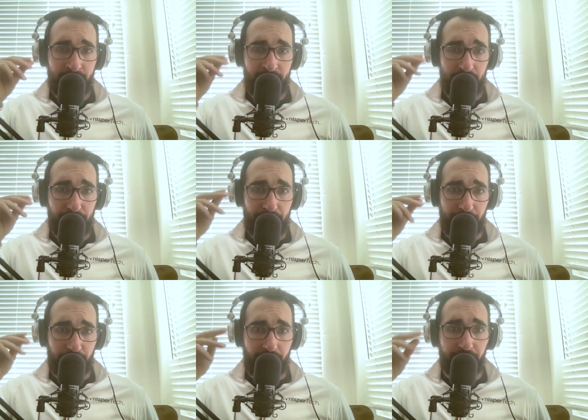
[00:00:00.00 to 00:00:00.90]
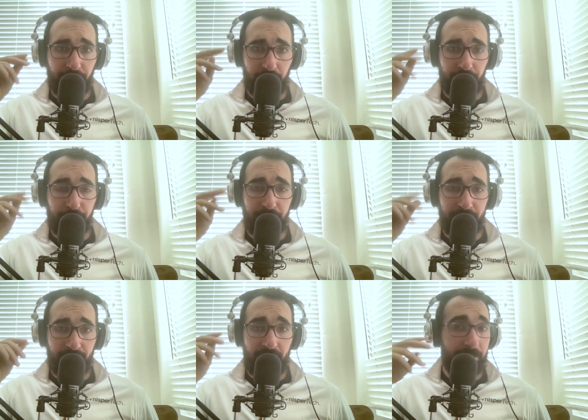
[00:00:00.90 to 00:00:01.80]
the biggest grain of salt you can
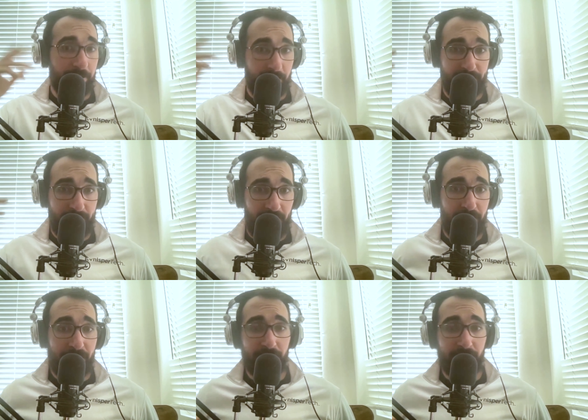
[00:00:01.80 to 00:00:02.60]
find. Grey's Anatomy